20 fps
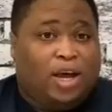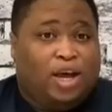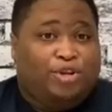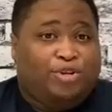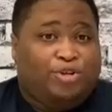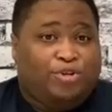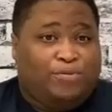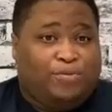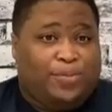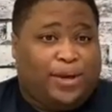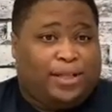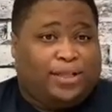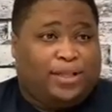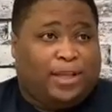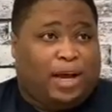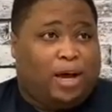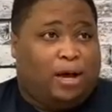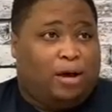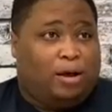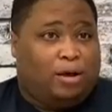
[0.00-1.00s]
you meant
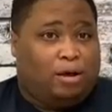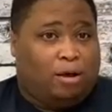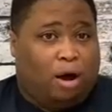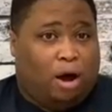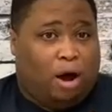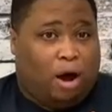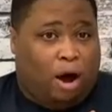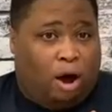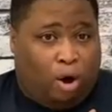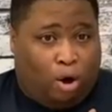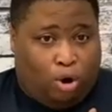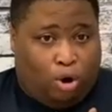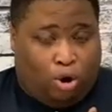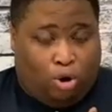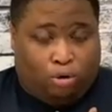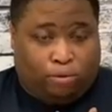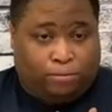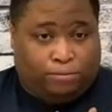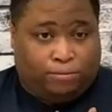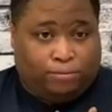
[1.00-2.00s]
the,
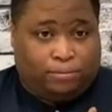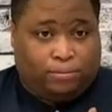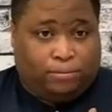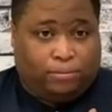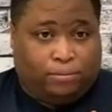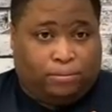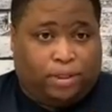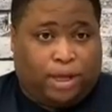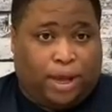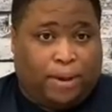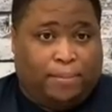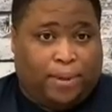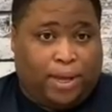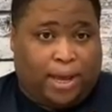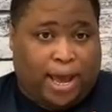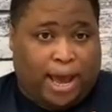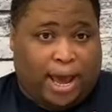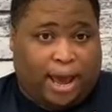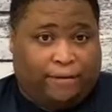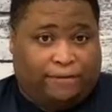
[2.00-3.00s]
oh, the big
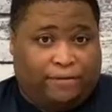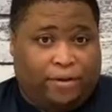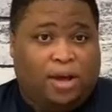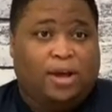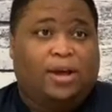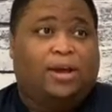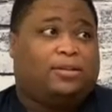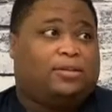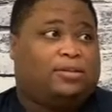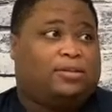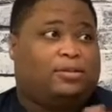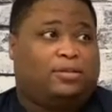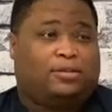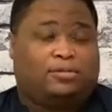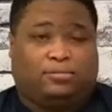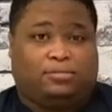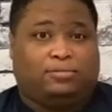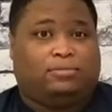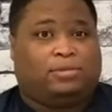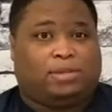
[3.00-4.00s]
F
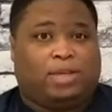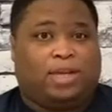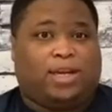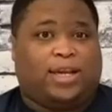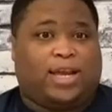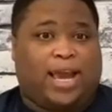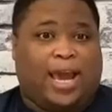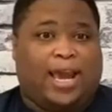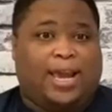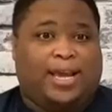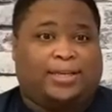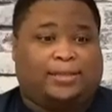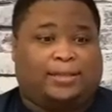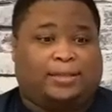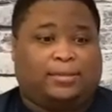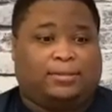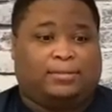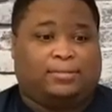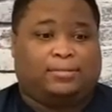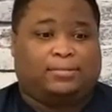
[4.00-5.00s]
to the
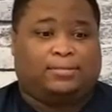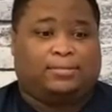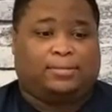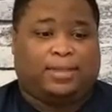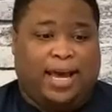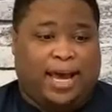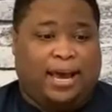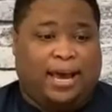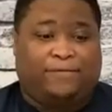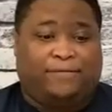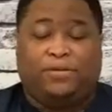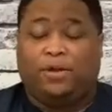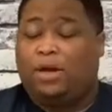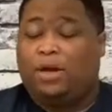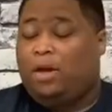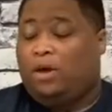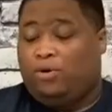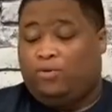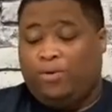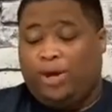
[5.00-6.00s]
gays, the F.
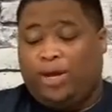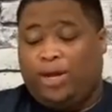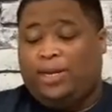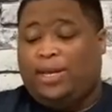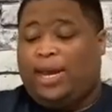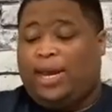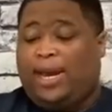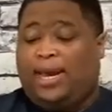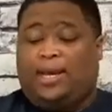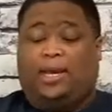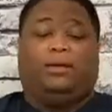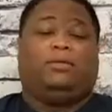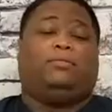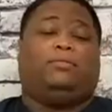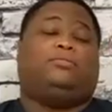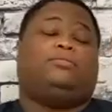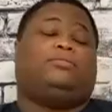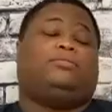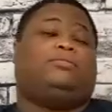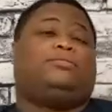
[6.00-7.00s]
Wendy,
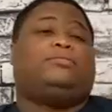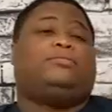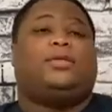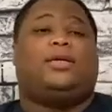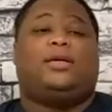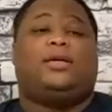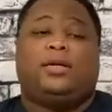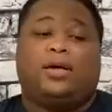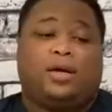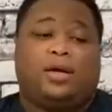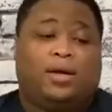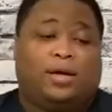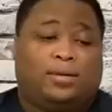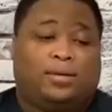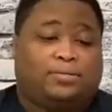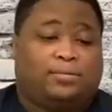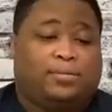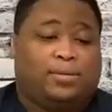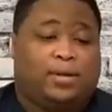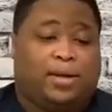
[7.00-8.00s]

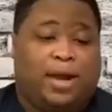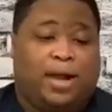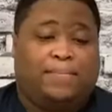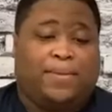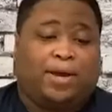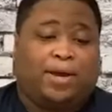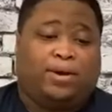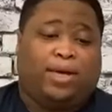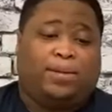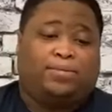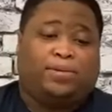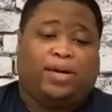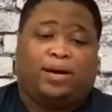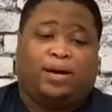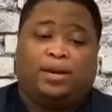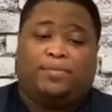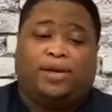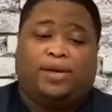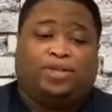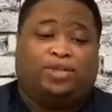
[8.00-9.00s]
I'm not going to keep
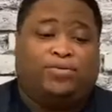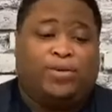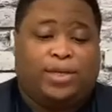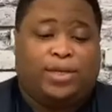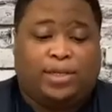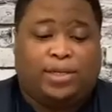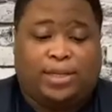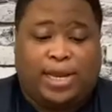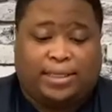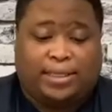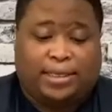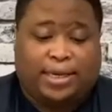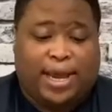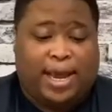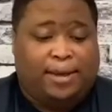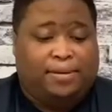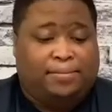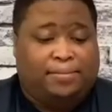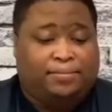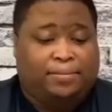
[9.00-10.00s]
talking about you, Wendy, not
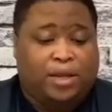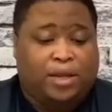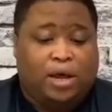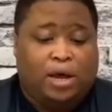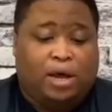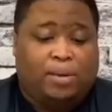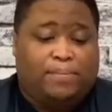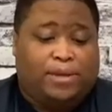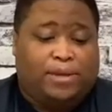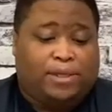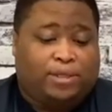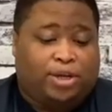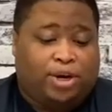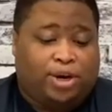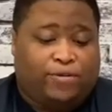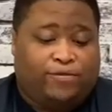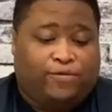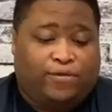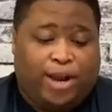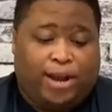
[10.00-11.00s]
today, Miss
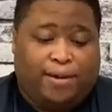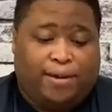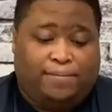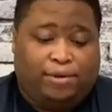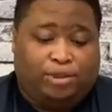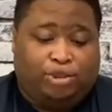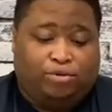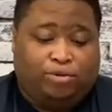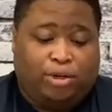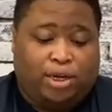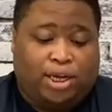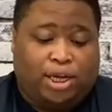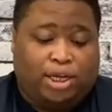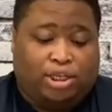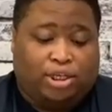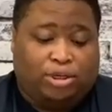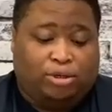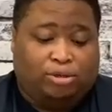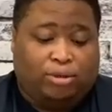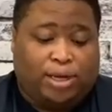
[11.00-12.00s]
Girlfriend, but you need to
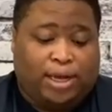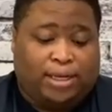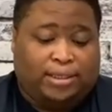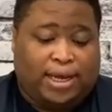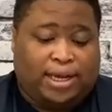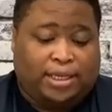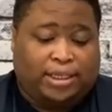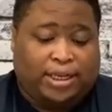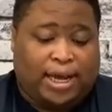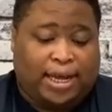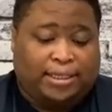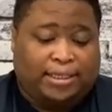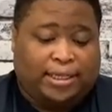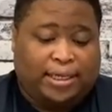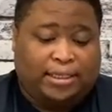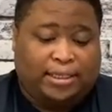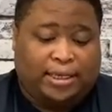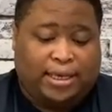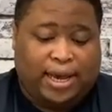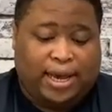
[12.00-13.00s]
get your S-H-I-T
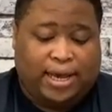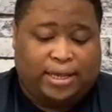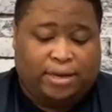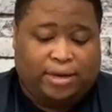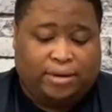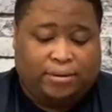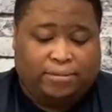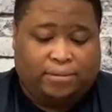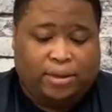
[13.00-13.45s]
together.